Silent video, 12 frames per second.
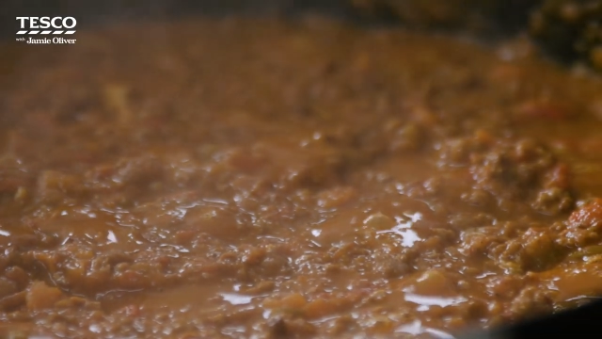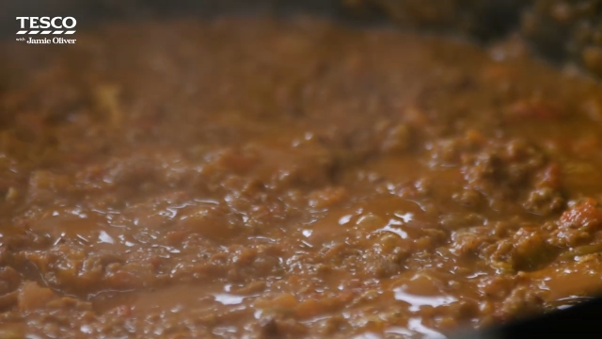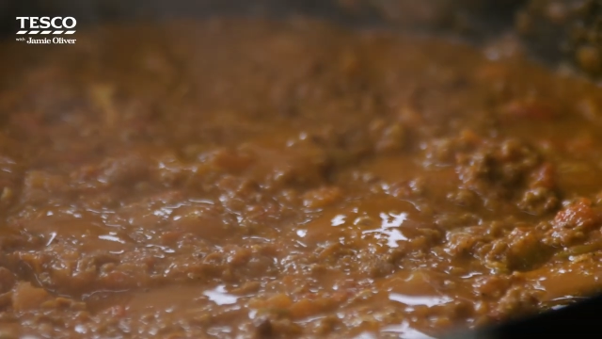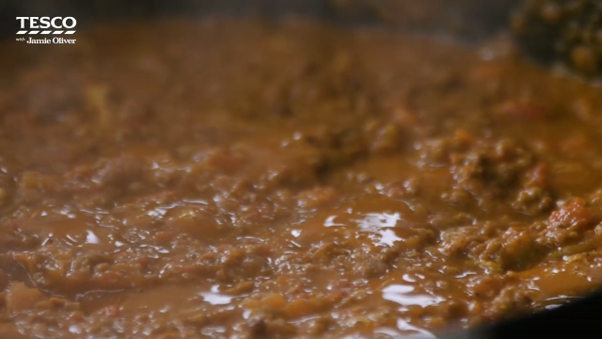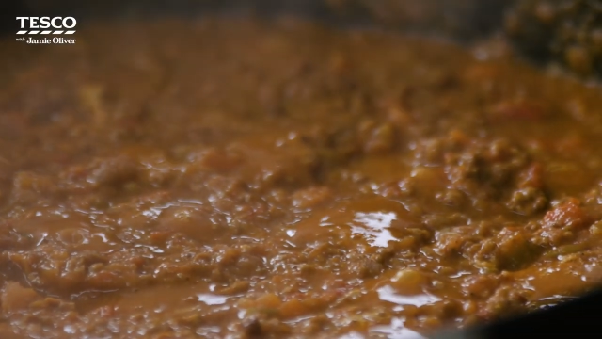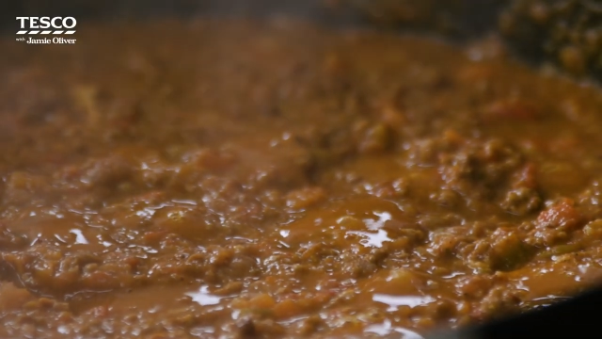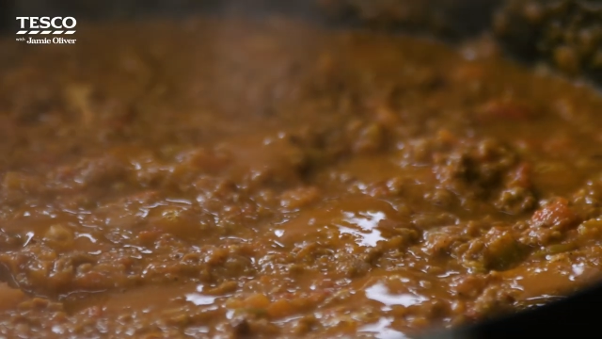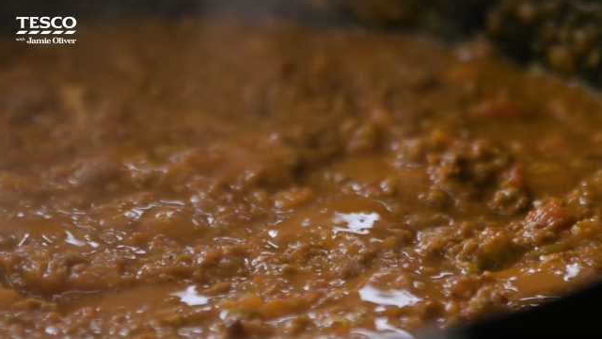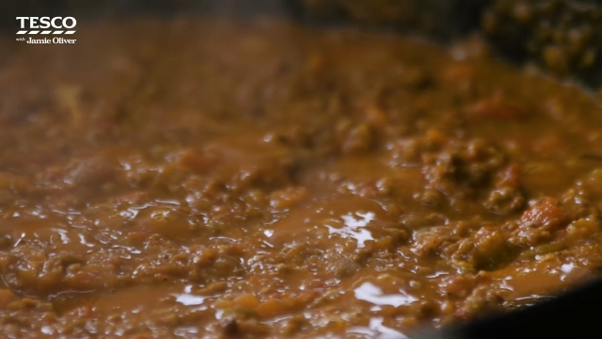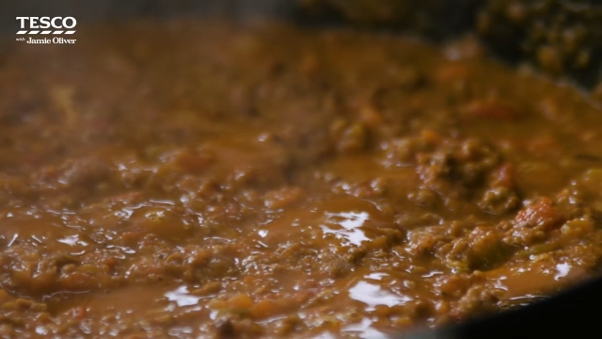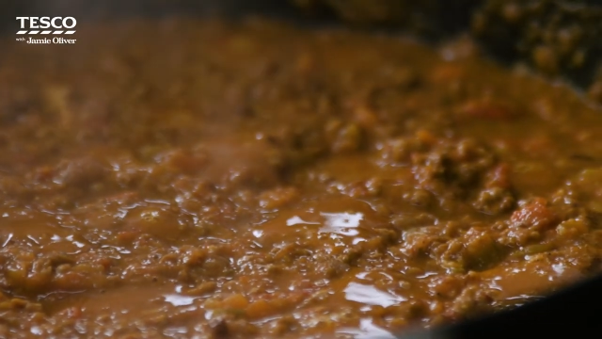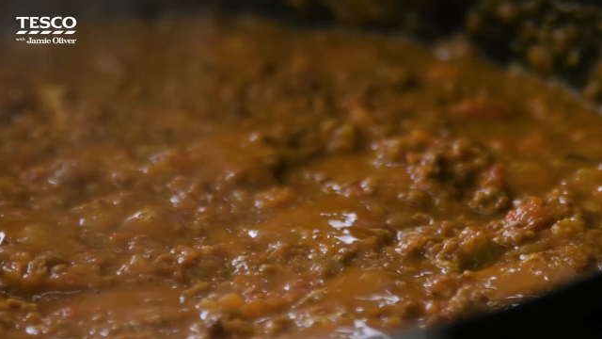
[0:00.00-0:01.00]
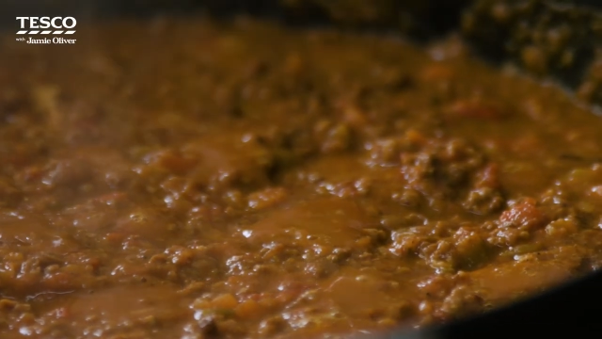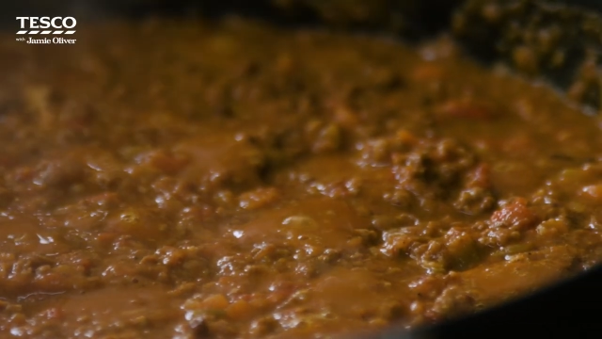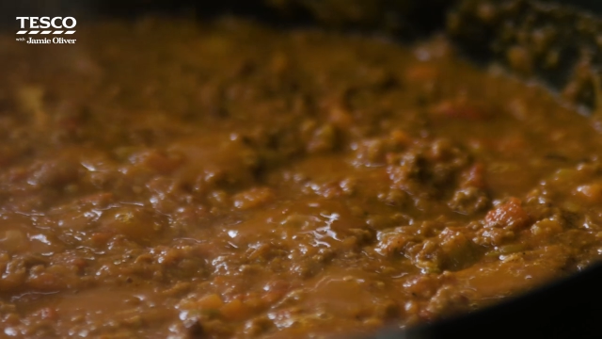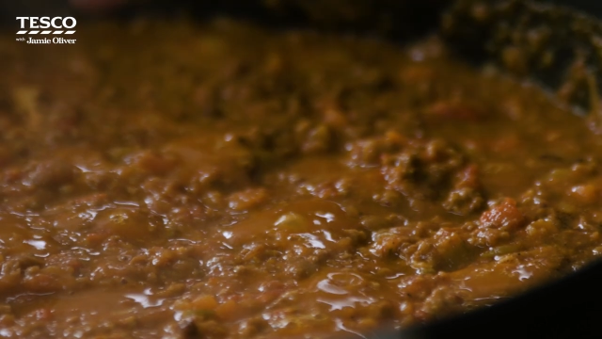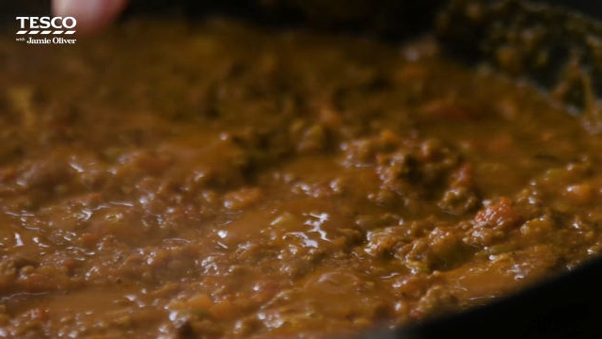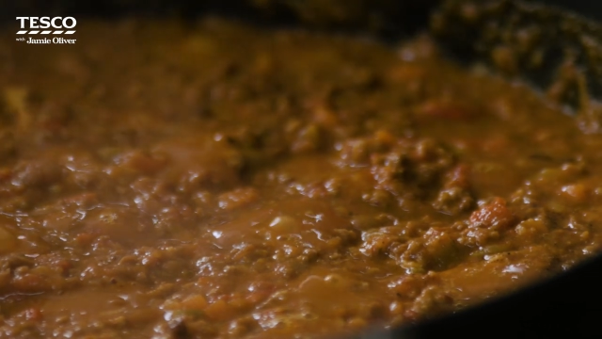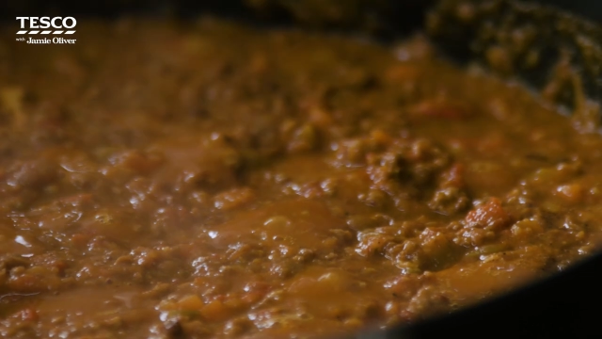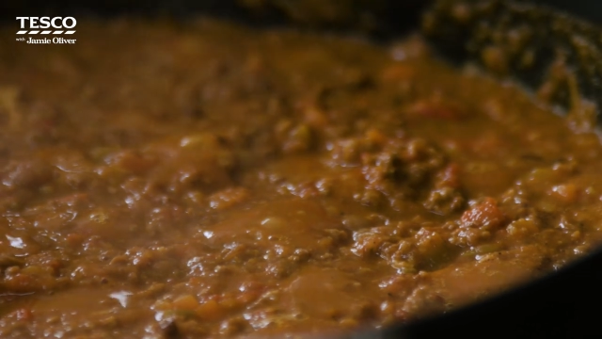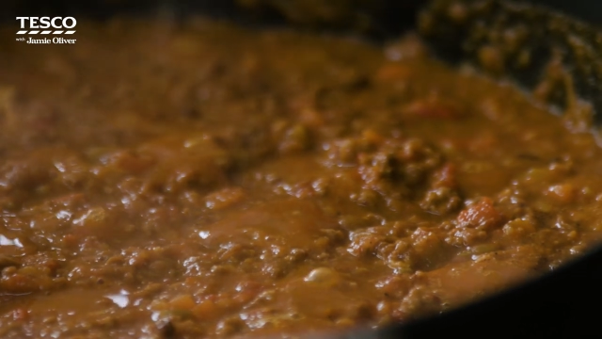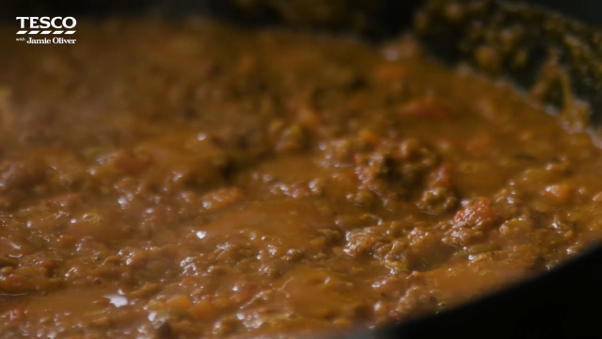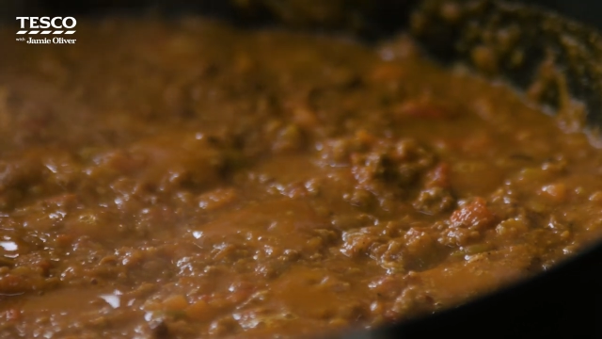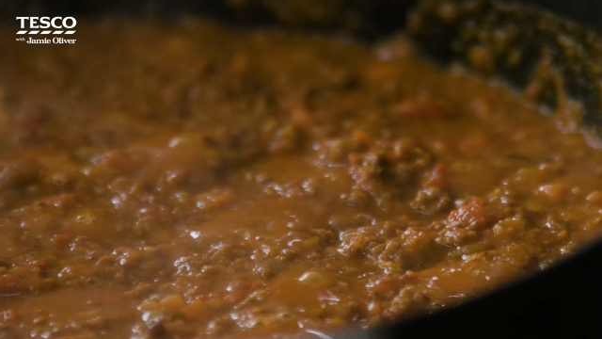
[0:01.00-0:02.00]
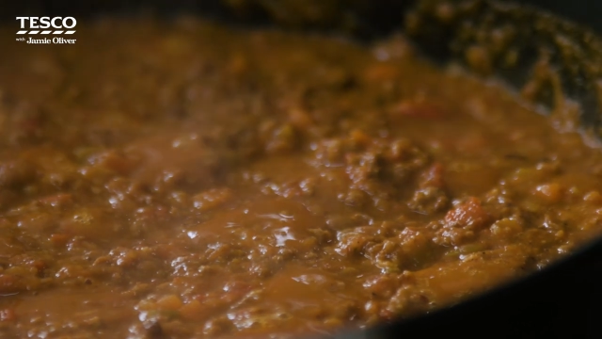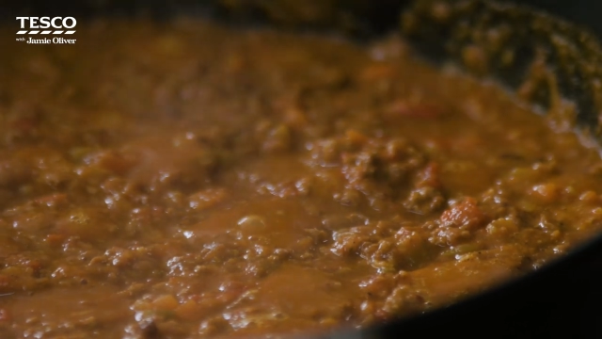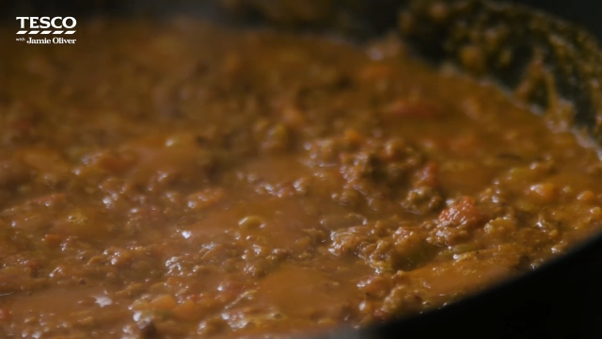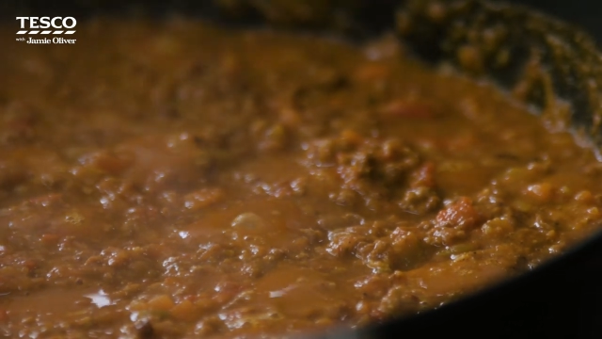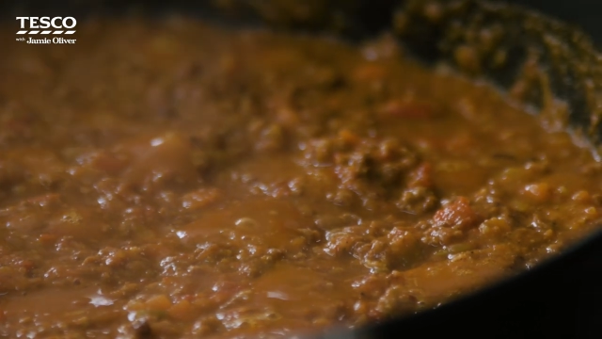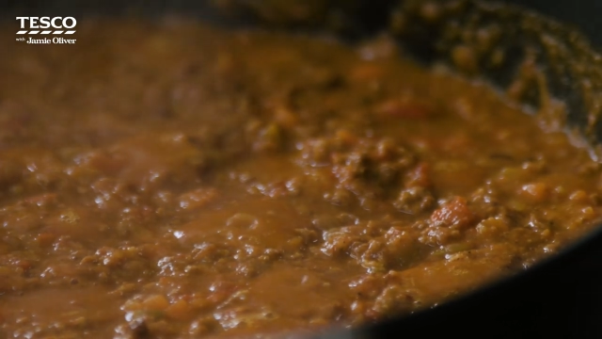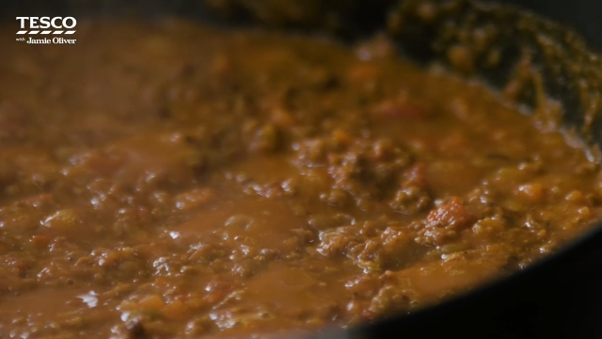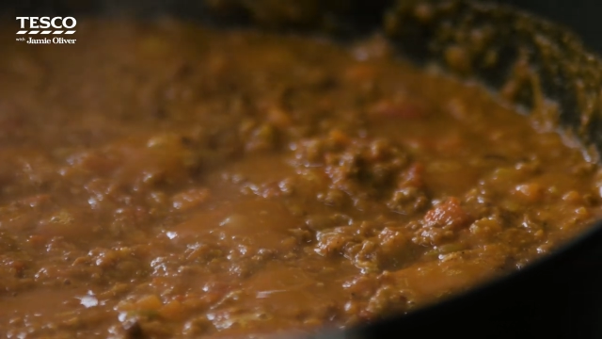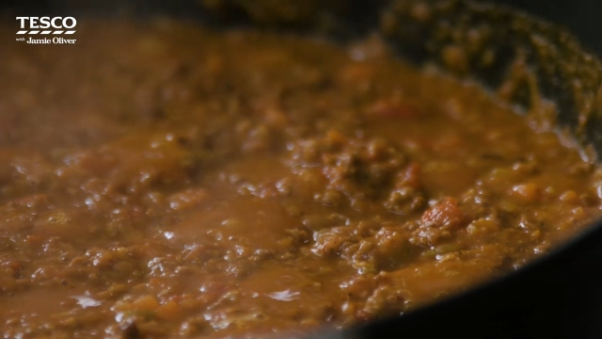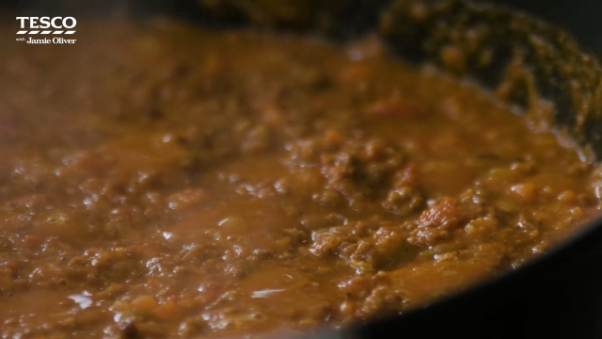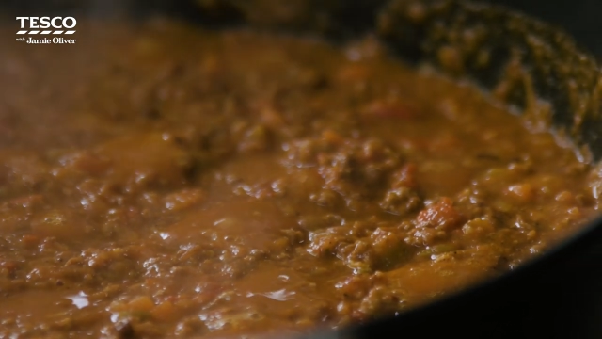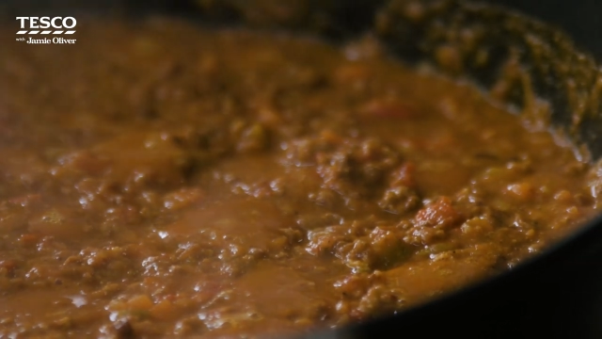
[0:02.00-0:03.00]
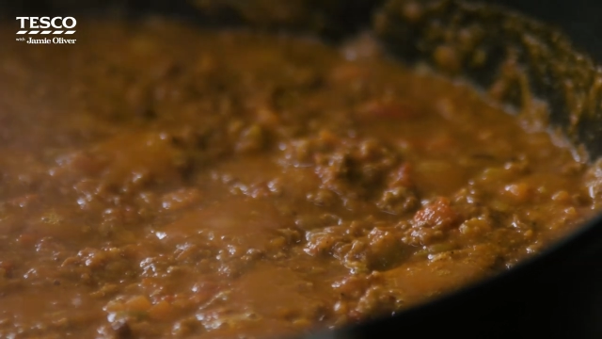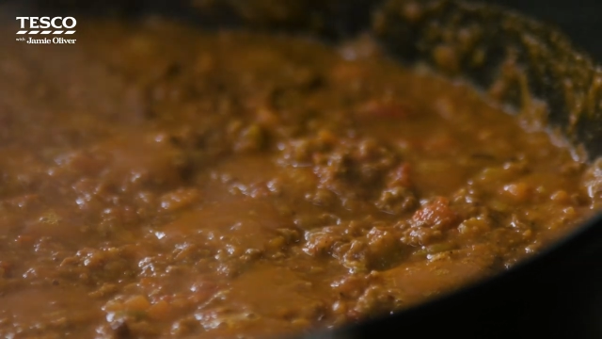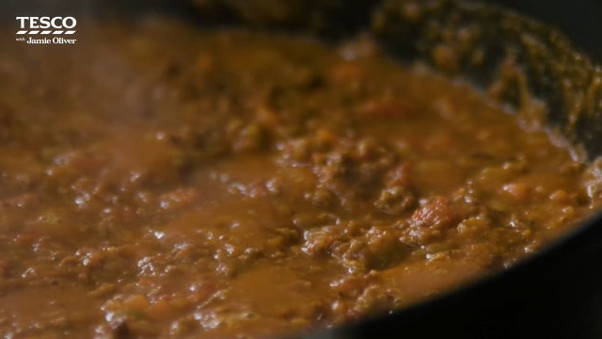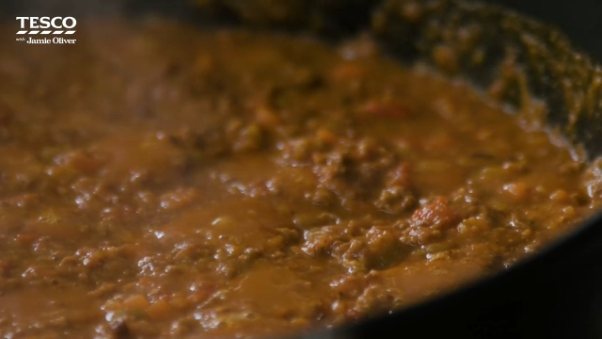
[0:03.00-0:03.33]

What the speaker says: Nobody's mouth can be seen.